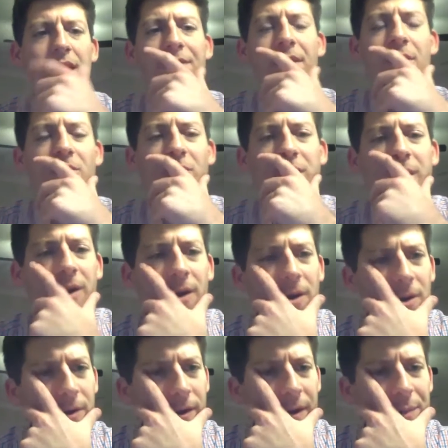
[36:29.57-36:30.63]
I
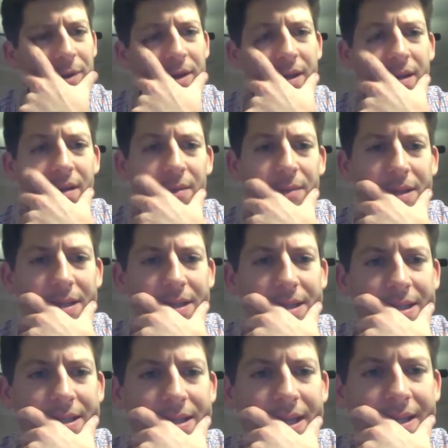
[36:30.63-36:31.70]
recall, I'm looking at the
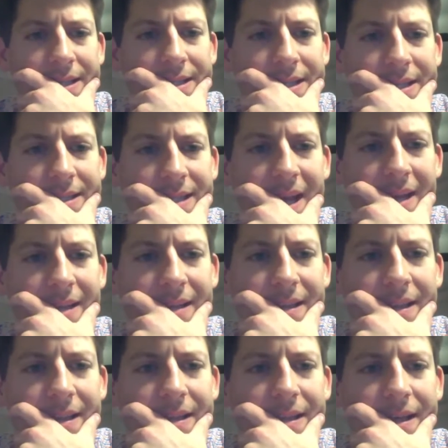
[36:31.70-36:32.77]
dates
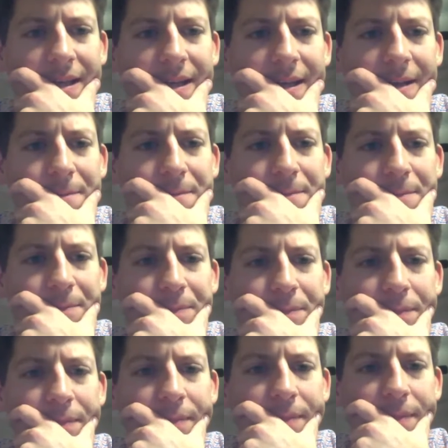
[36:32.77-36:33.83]
exactly. The
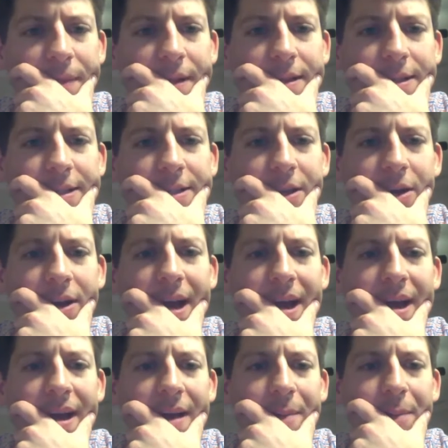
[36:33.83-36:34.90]

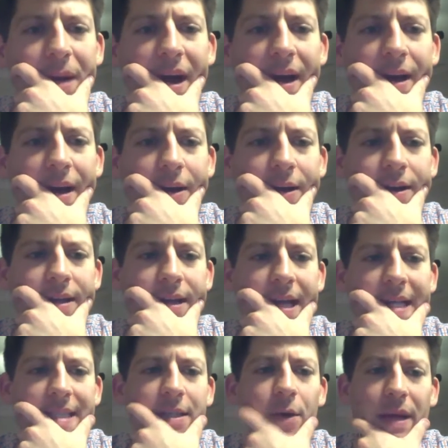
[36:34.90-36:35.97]
Songhai
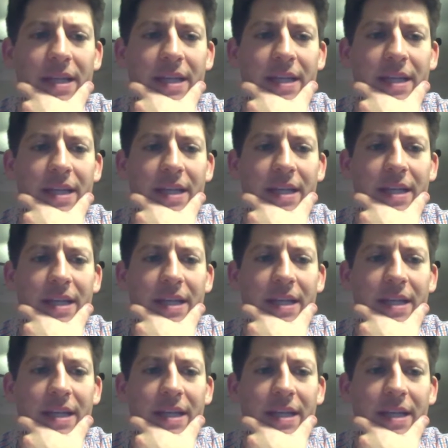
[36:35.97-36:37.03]
Empire,
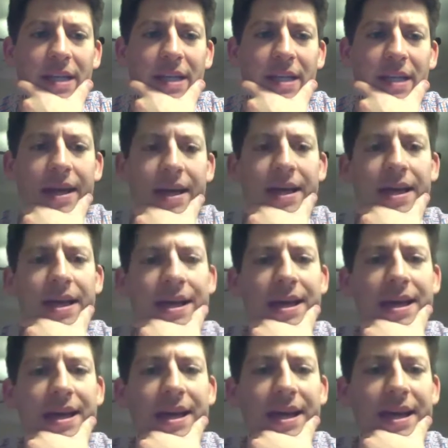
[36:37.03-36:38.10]
Songhai,
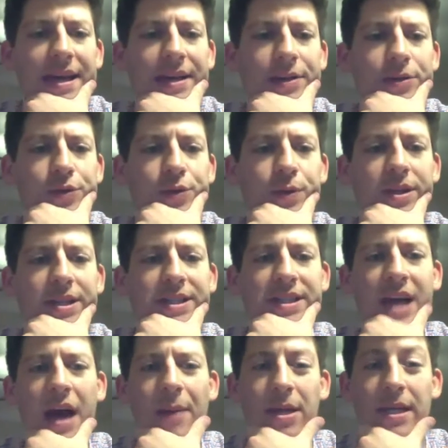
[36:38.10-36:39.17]
it's really
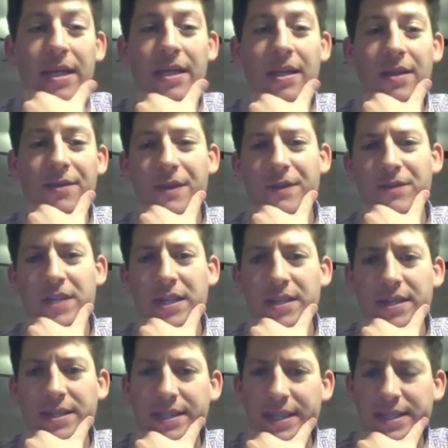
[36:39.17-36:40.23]
dominant in the 15th and
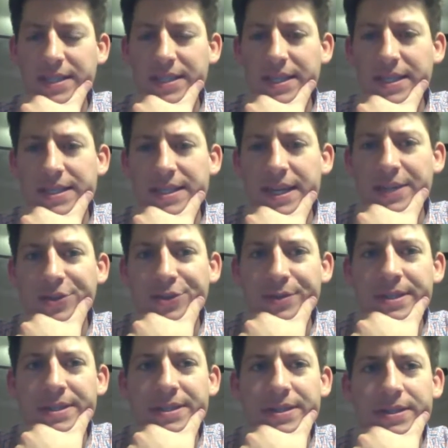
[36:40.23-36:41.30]
16th
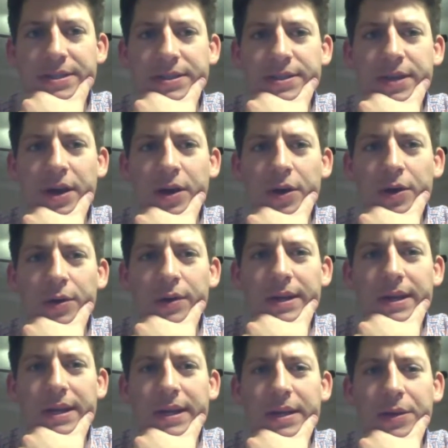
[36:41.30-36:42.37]
centuries. So
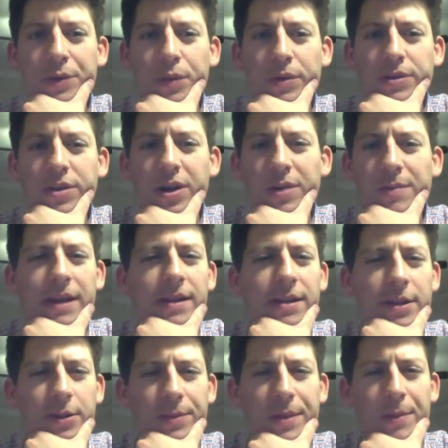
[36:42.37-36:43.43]
we'll talk about it a little
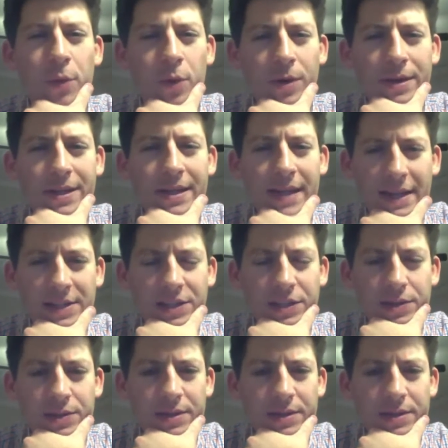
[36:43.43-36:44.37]
bit more in the next unit.